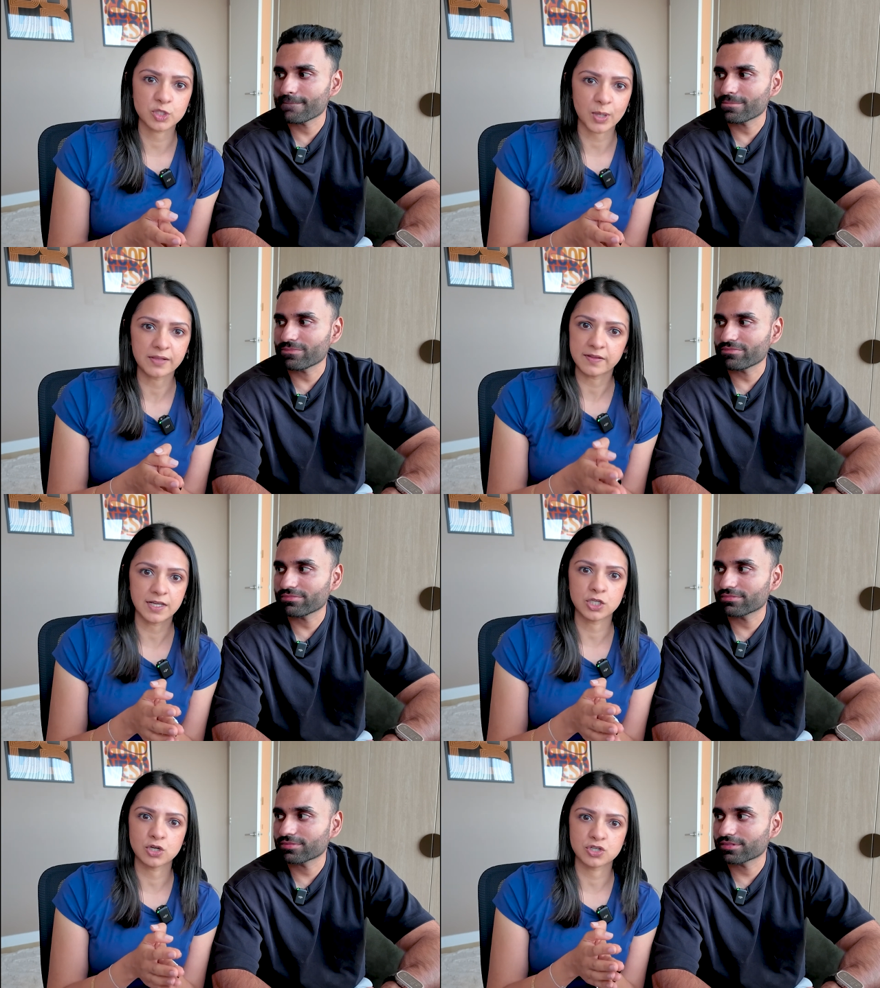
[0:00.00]
Speaker 1: as well, and
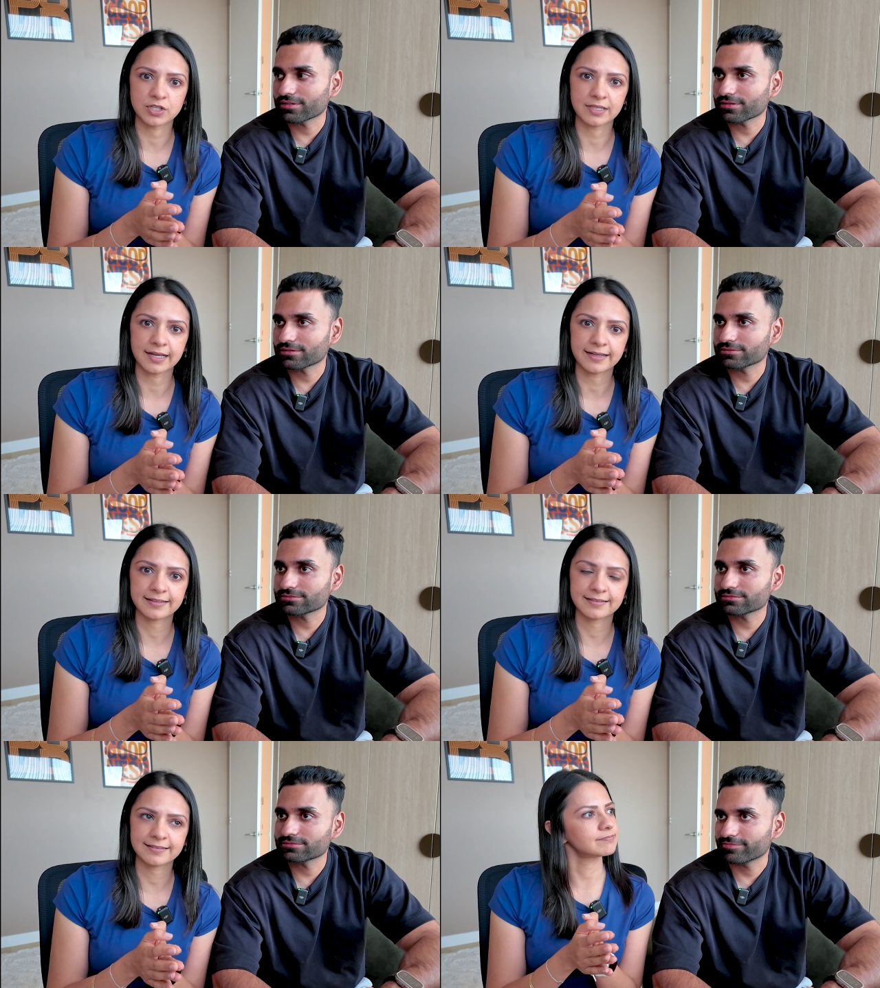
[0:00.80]
they're usually like...
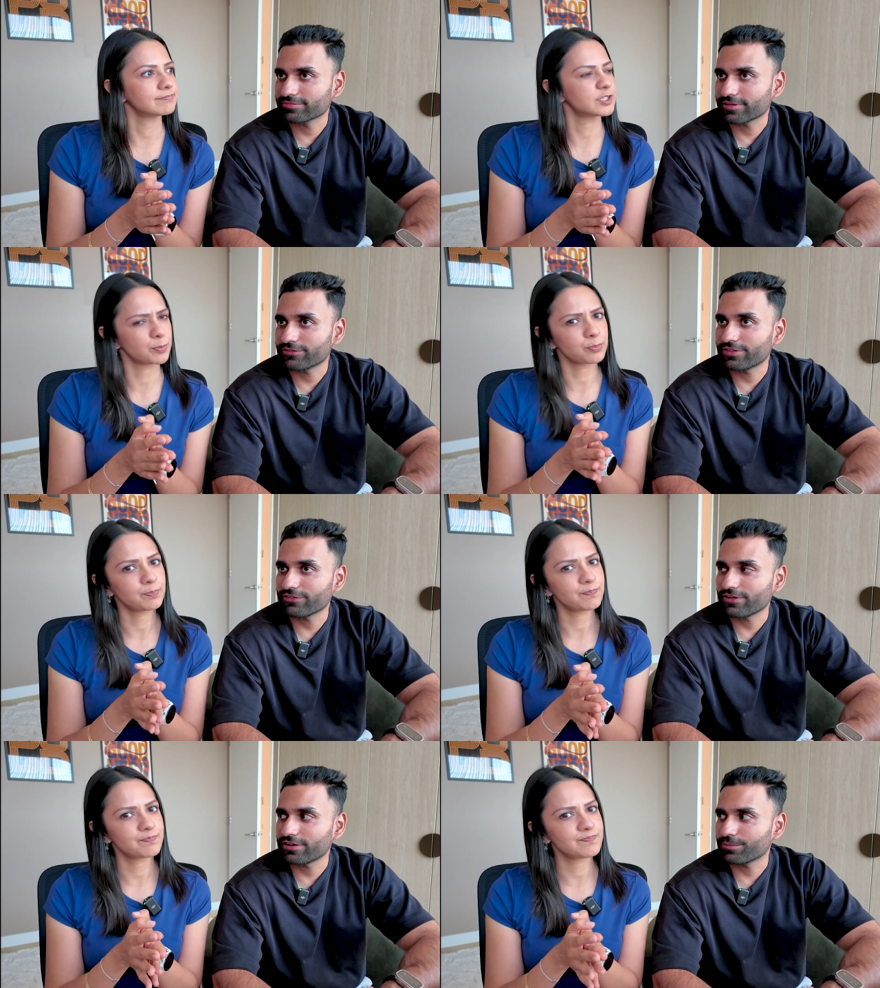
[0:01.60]
They
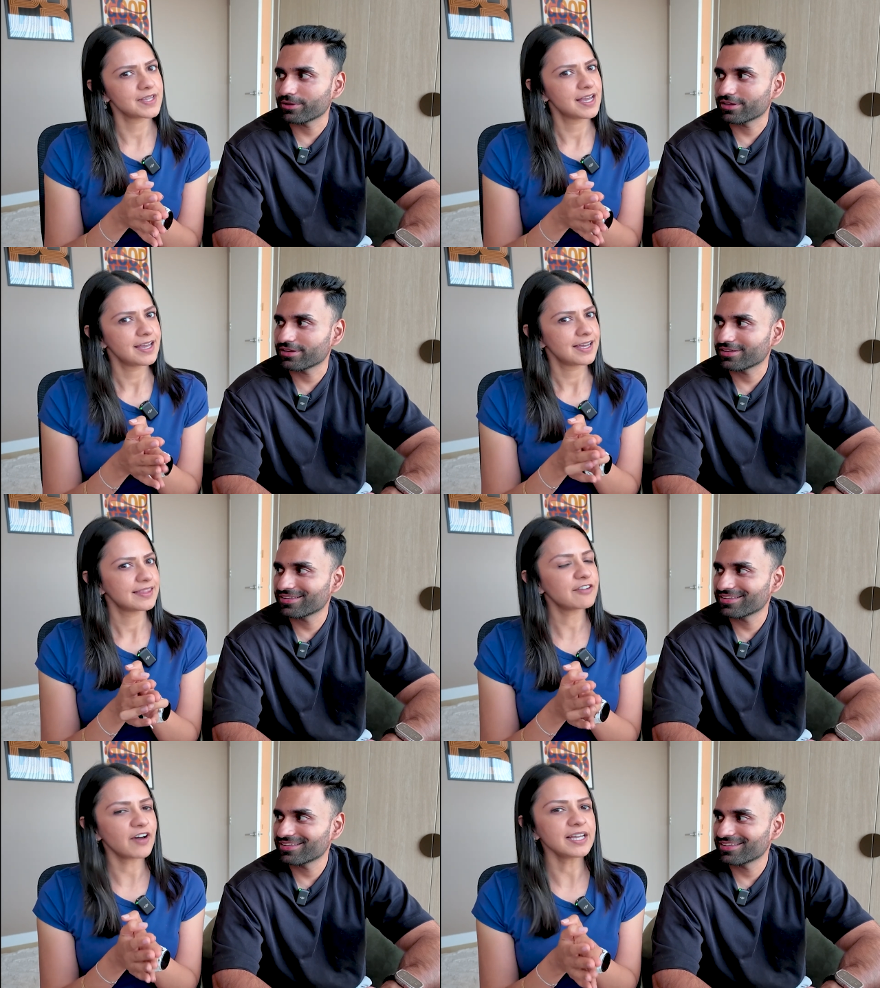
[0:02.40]
Speaker 2: find it weird.
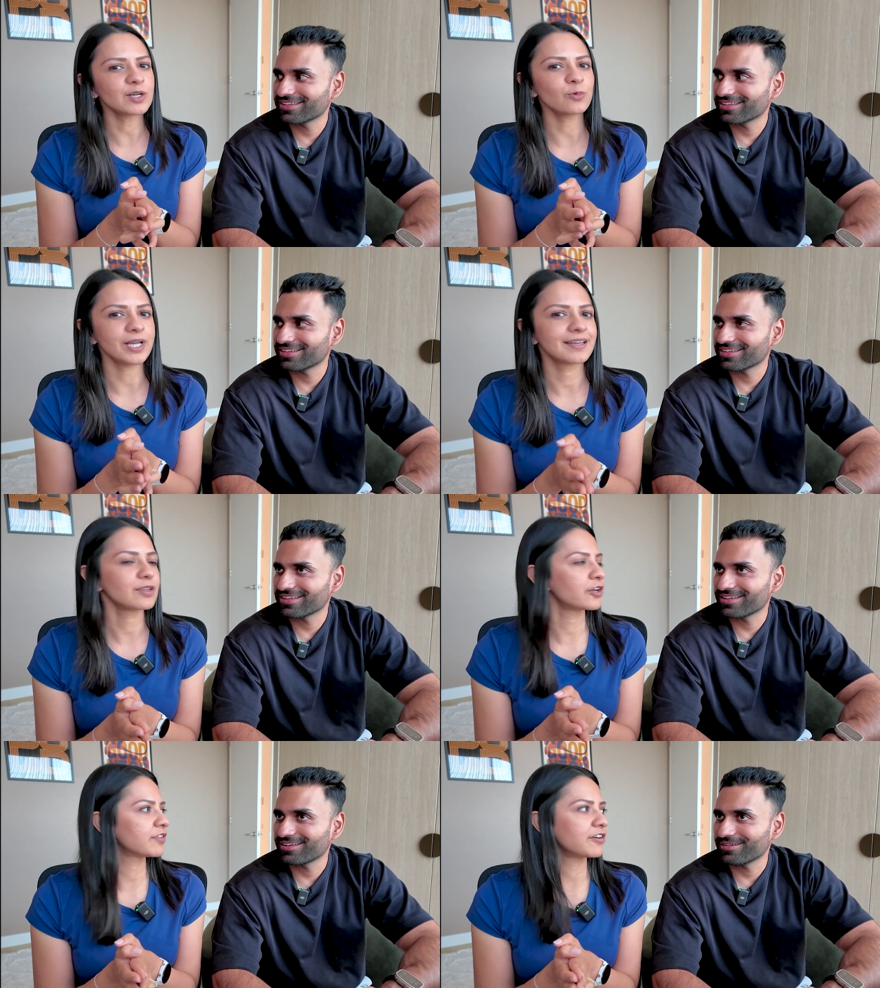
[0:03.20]
Speaker 1: They find it weird. A
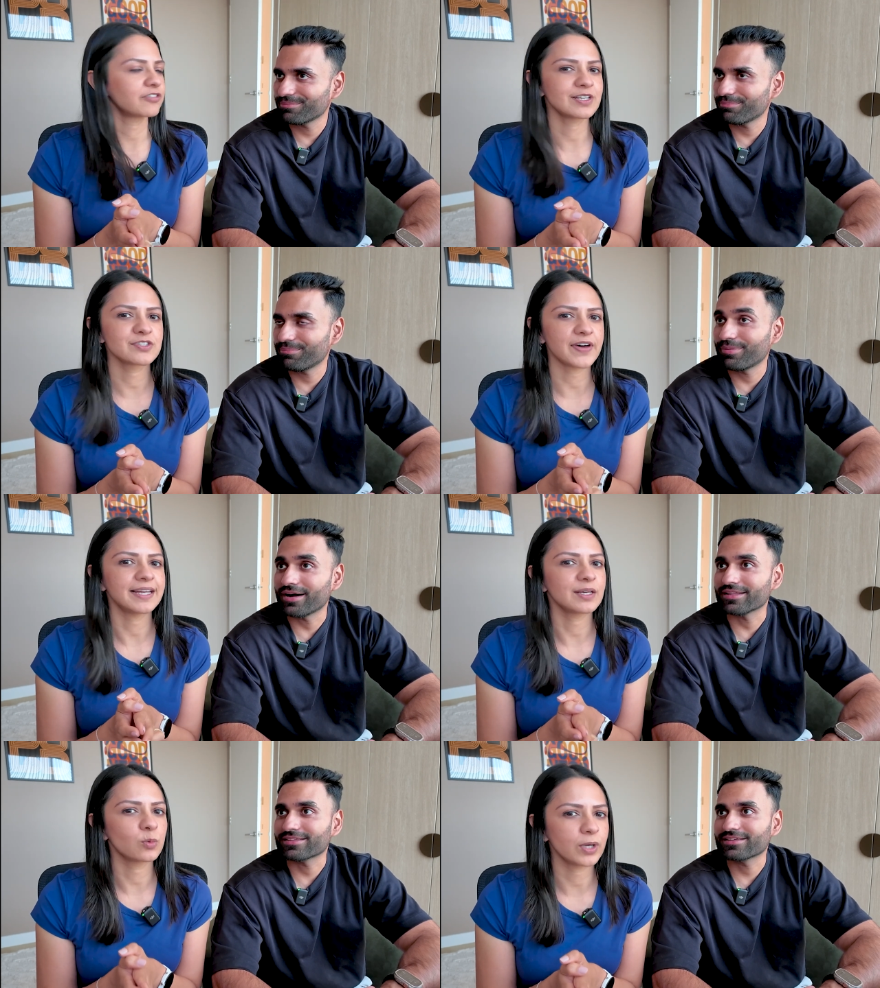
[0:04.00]
lot of our friends
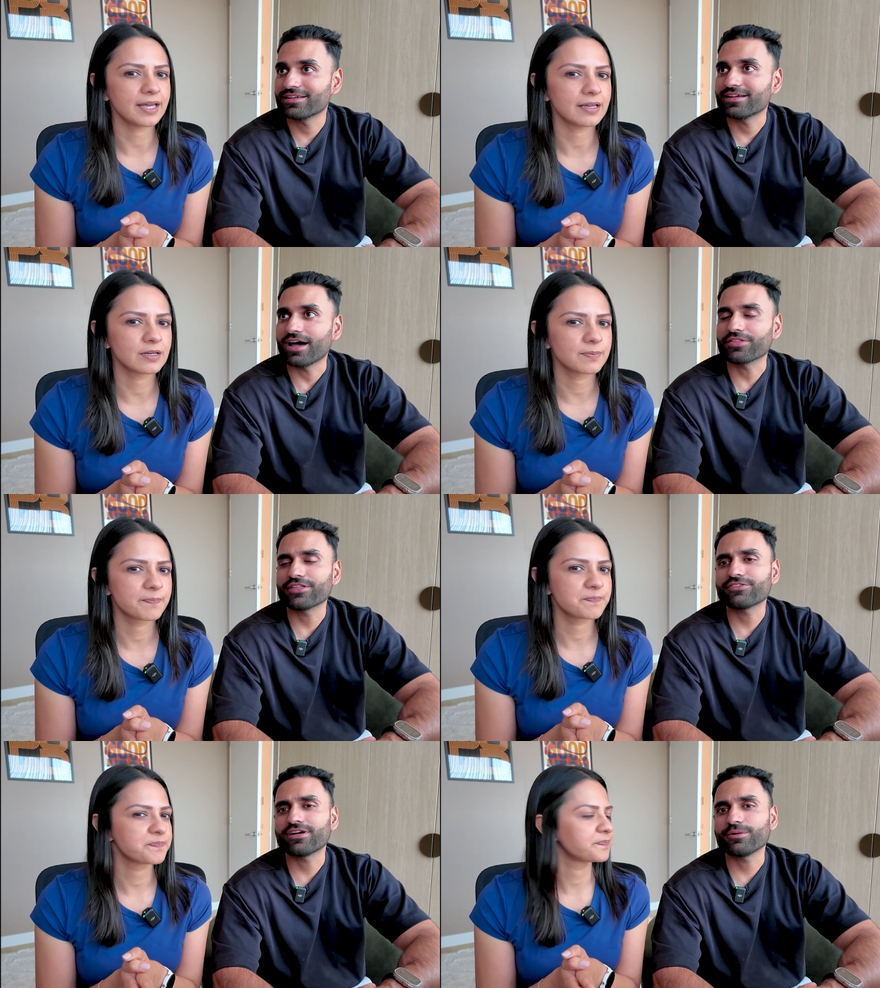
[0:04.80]
Speaker 2: find it weird. I think
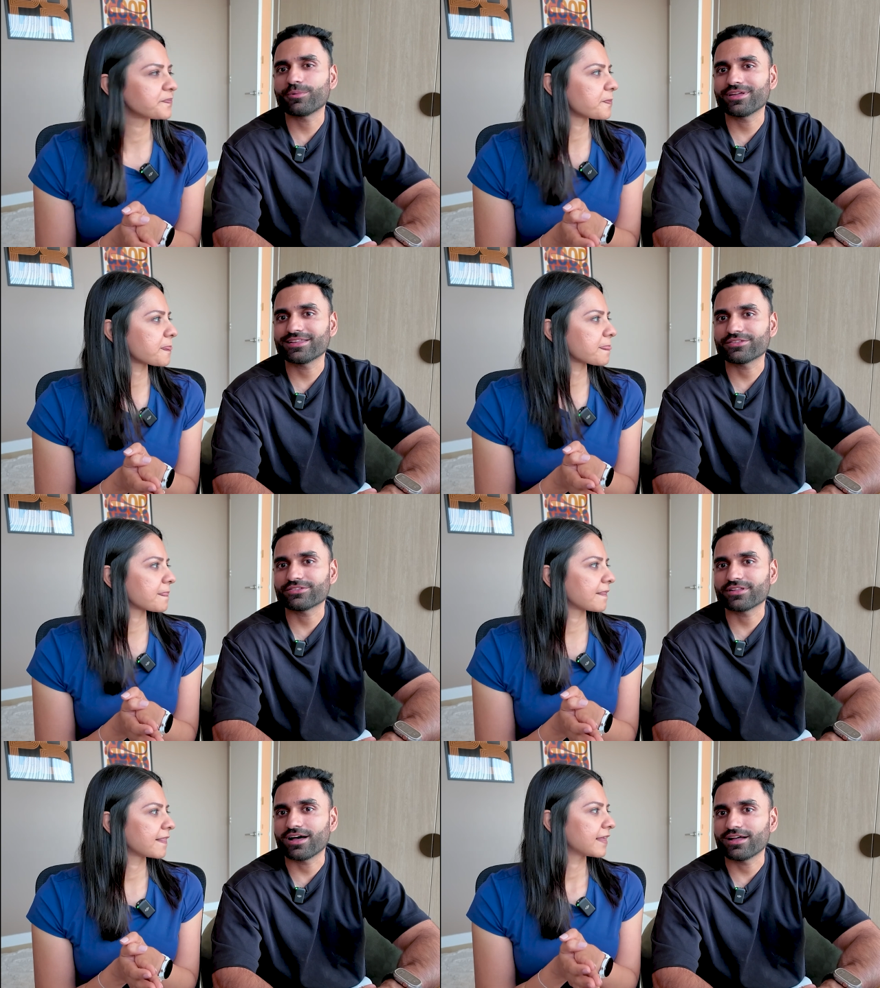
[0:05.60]
they find it weird at the
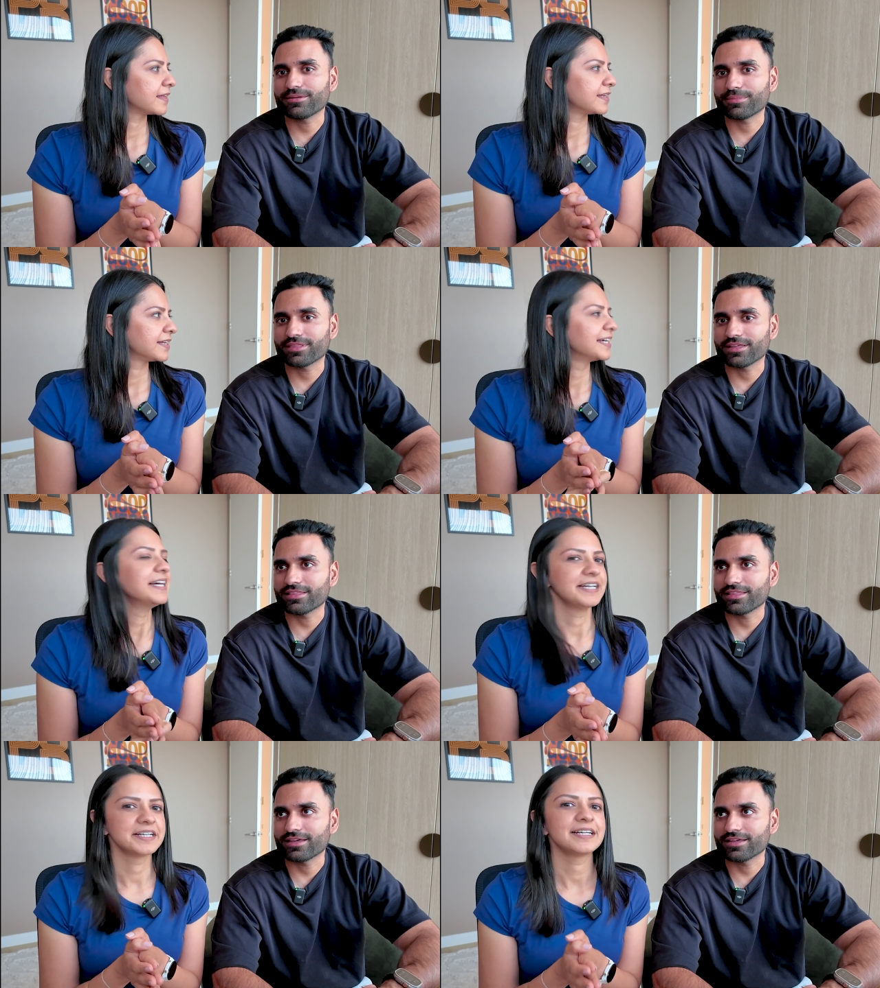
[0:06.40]
start, but
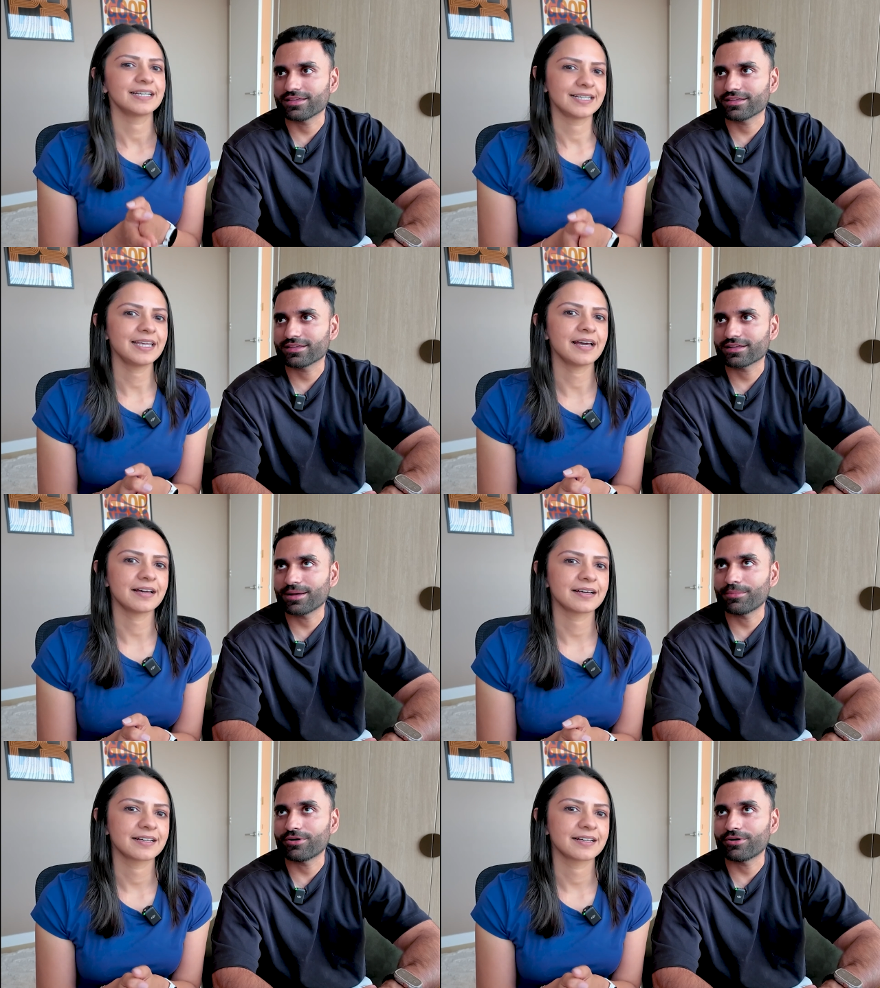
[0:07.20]
then they
Speaker 1: come